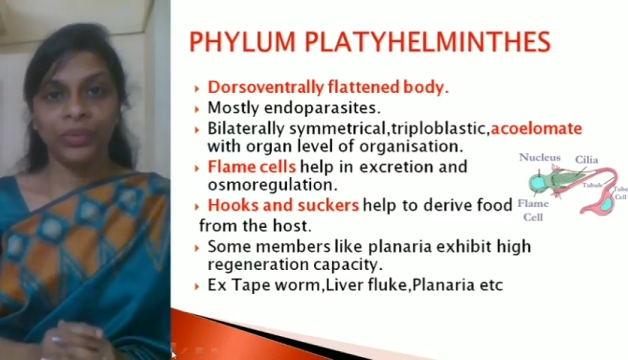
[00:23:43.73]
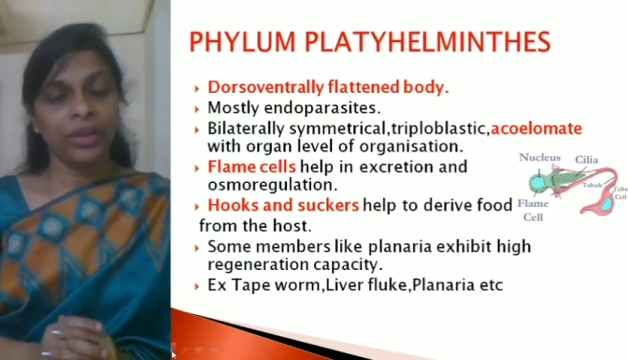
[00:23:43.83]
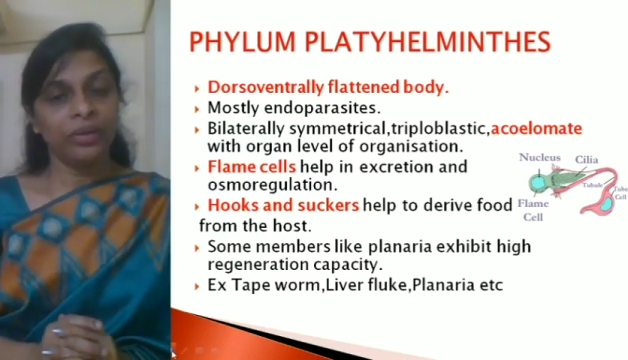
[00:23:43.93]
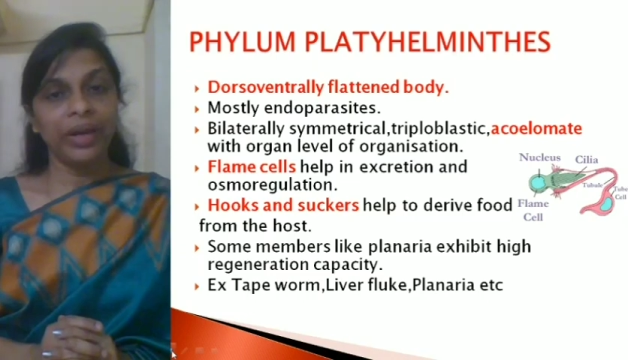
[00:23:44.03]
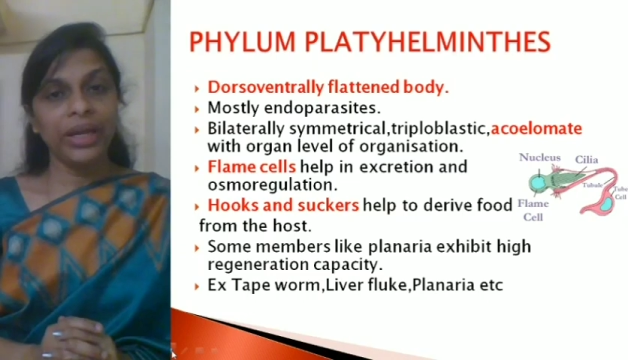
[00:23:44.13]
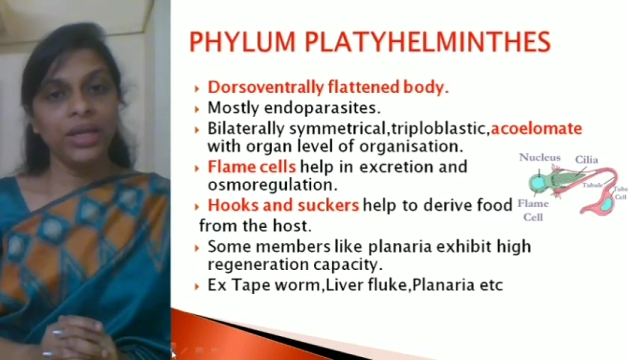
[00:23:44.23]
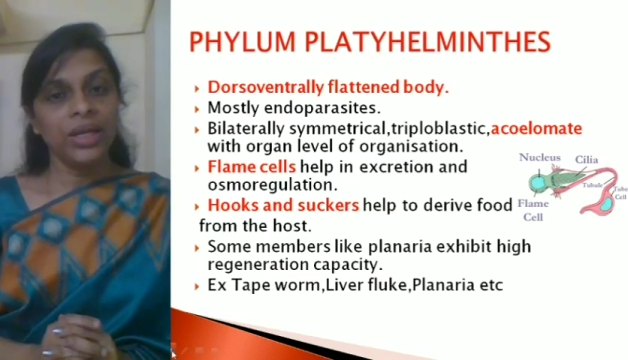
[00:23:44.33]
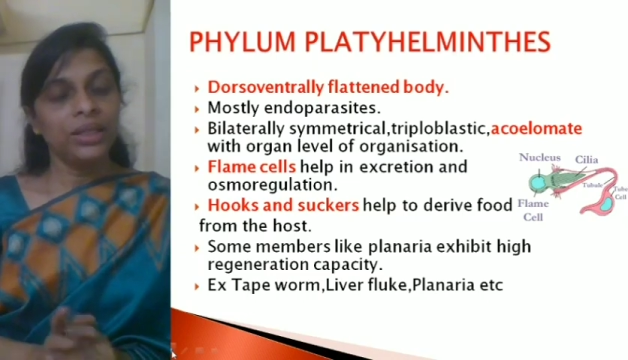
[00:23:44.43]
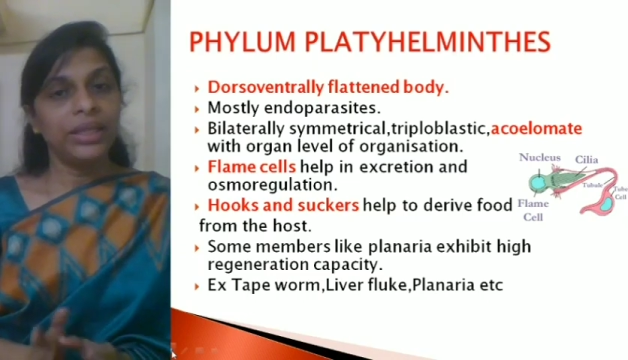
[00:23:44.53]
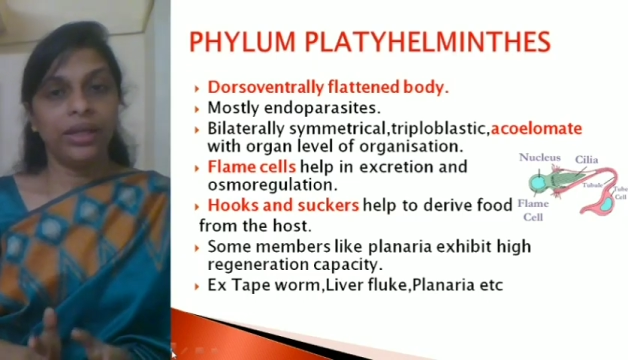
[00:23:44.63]

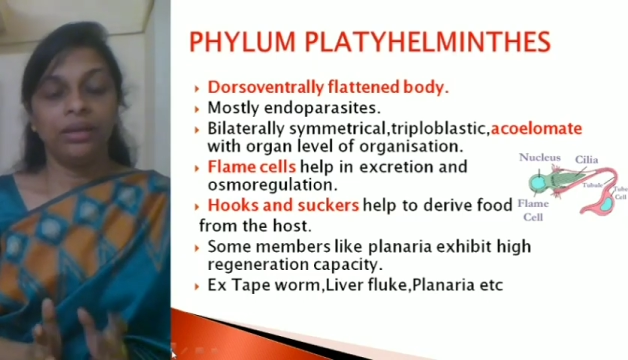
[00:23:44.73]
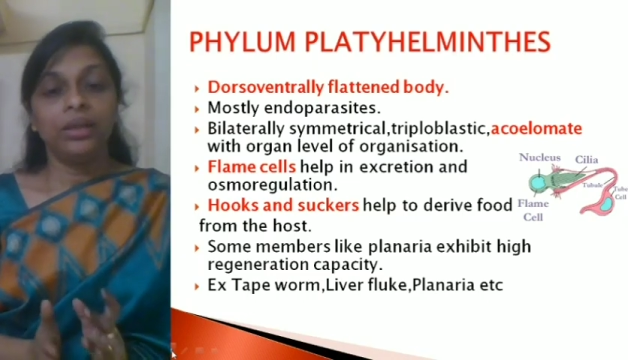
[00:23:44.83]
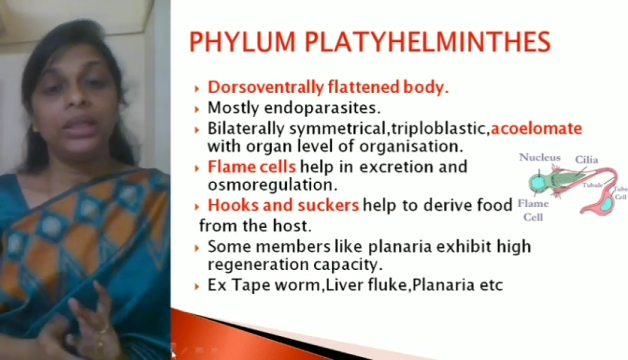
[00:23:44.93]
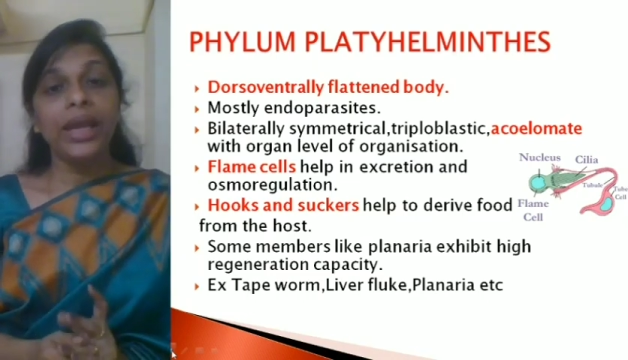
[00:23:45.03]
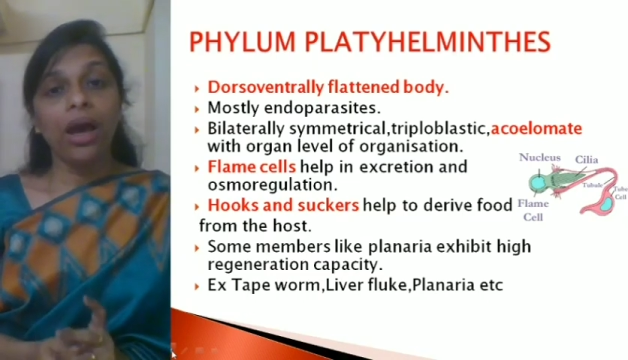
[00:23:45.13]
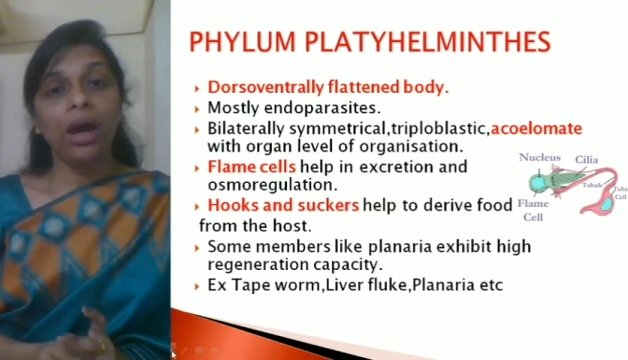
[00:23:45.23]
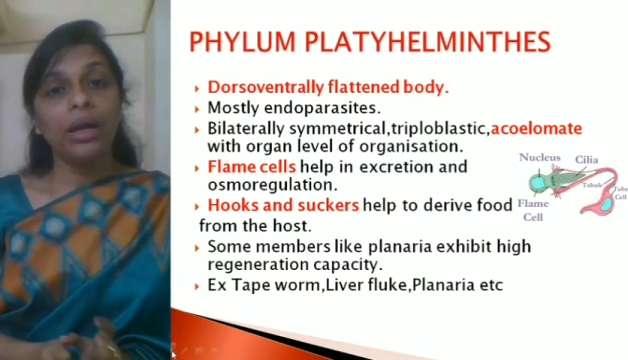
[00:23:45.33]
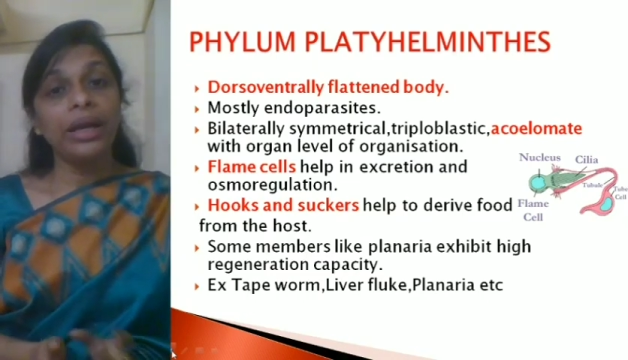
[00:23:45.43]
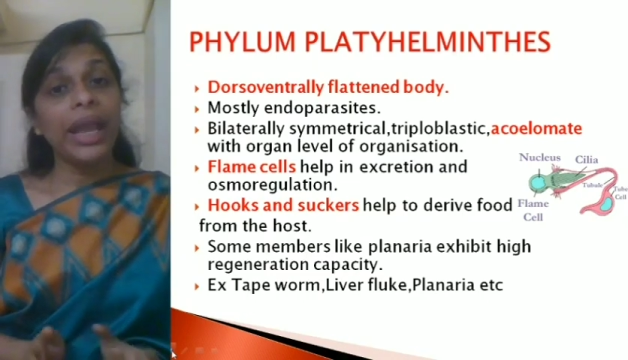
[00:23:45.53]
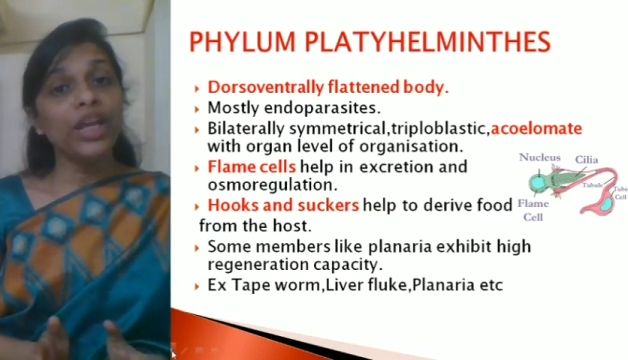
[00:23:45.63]
Right? Then they
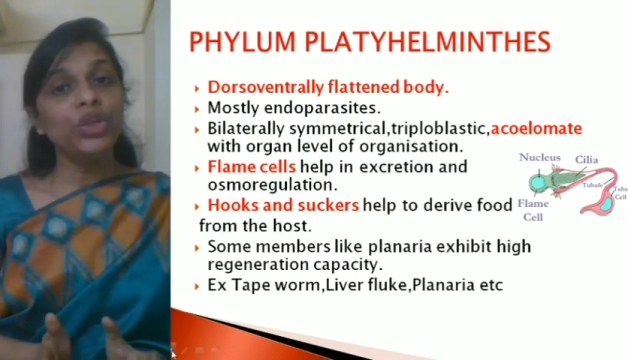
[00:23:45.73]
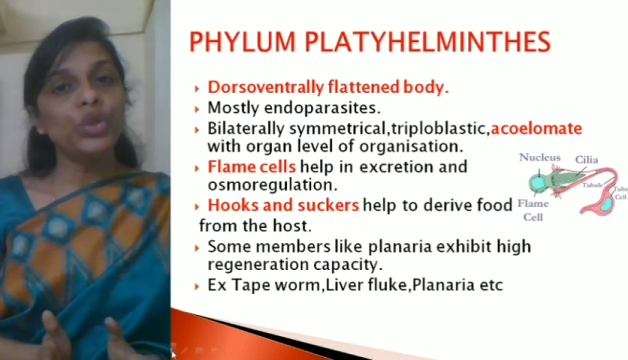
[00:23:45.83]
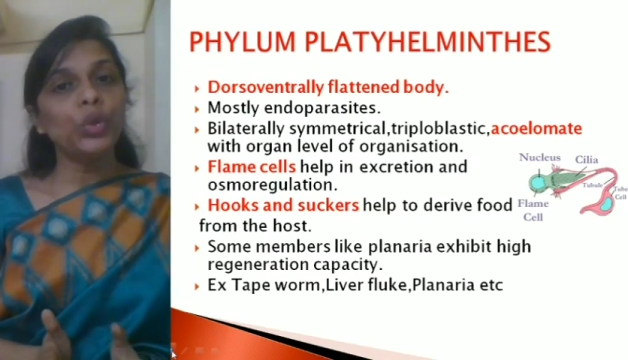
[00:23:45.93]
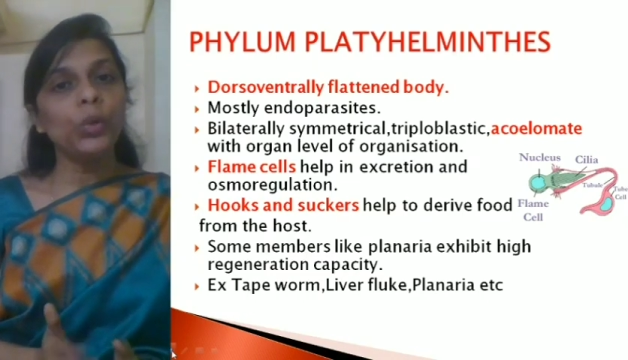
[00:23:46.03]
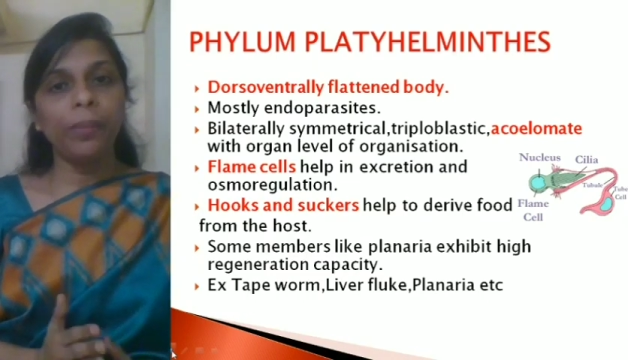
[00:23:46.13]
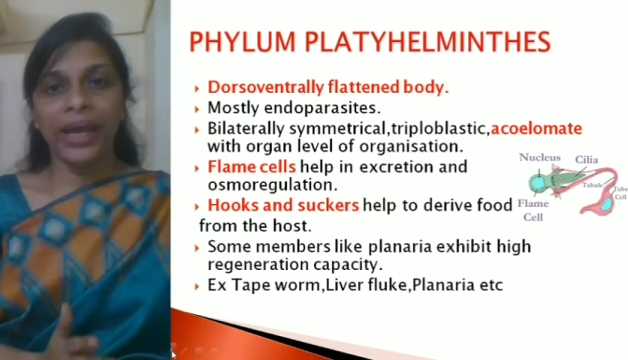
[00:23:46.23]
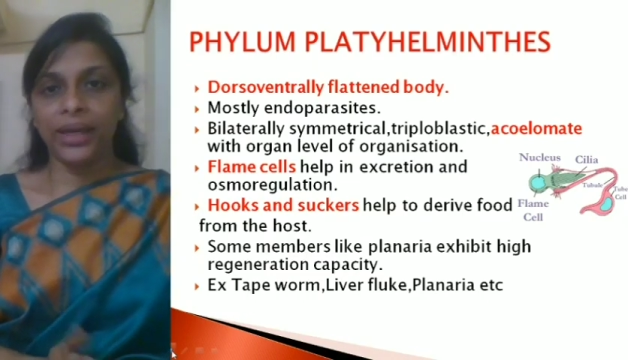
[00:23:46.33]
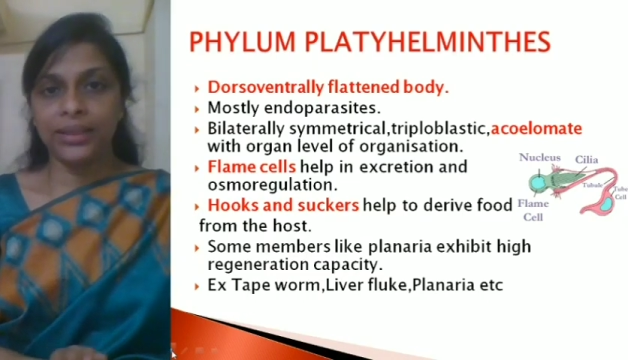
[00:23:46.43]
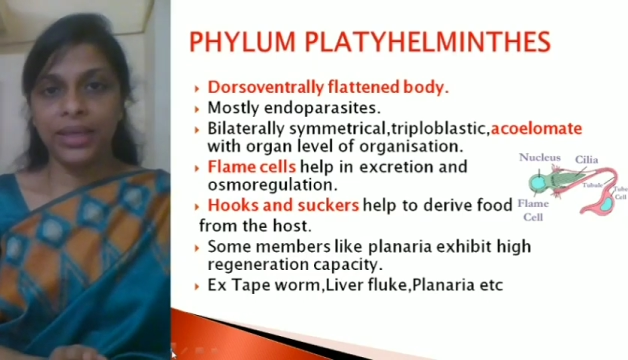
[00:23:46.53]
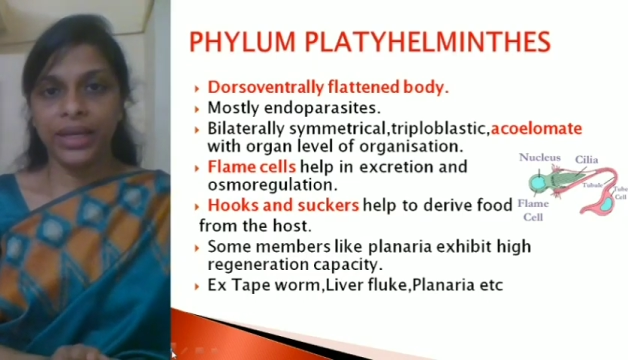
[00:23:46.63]
are
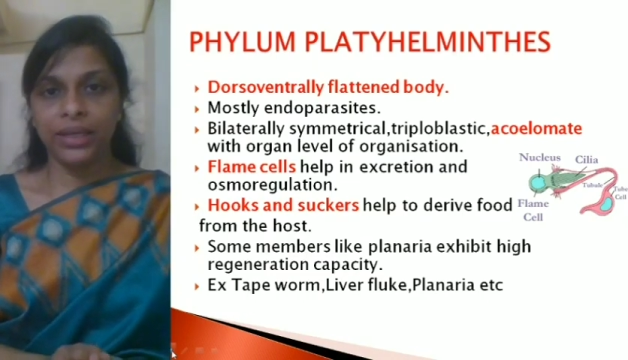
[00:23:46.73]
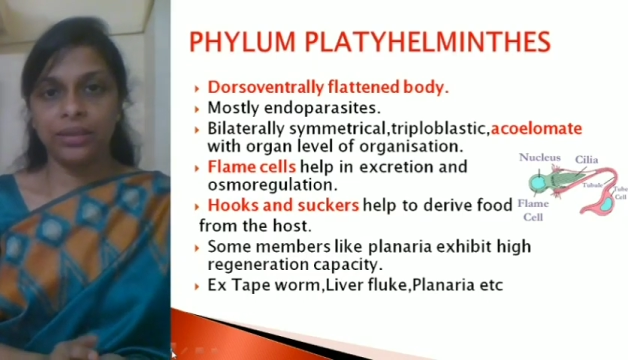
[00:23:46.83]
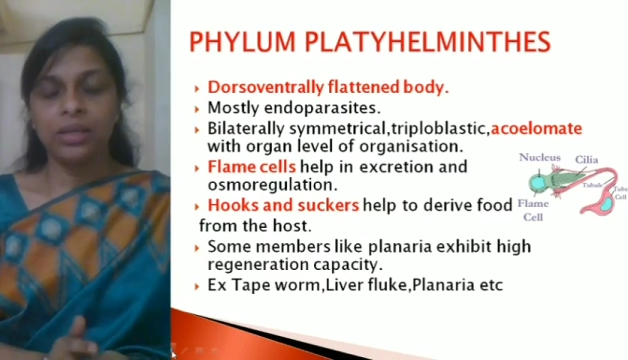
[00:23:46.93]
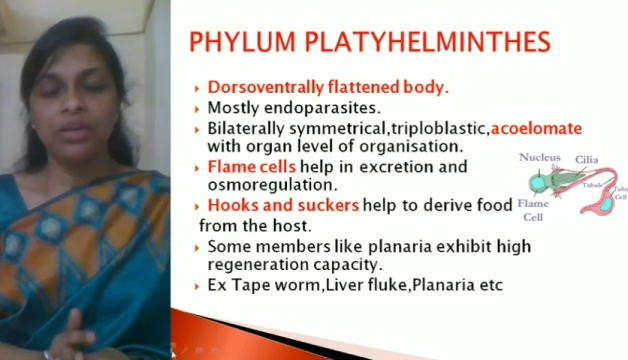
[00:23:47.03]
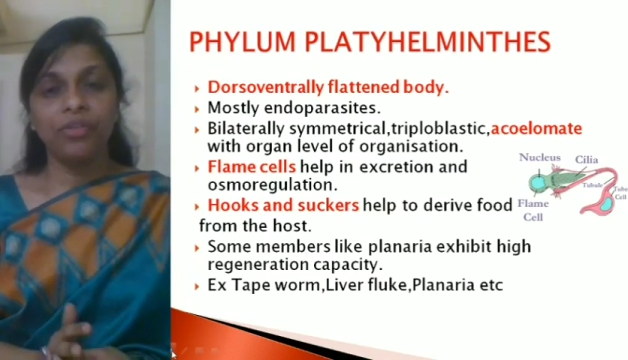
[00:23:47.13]
endoparasites